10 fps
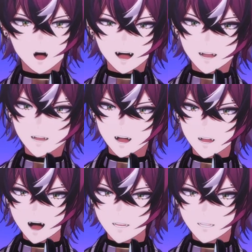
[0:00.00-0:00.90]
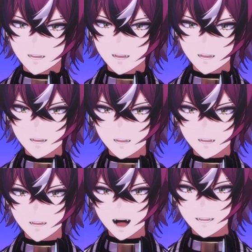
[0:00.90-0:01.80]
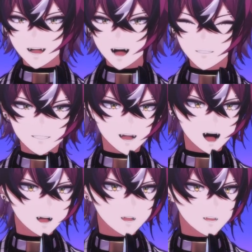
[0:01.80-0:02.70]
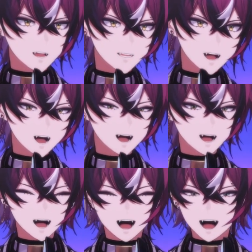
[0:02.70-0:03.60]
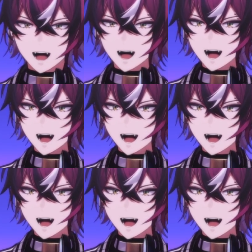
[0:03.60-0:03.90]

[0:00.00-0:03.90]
that's it. Is that a plane or a race car? It is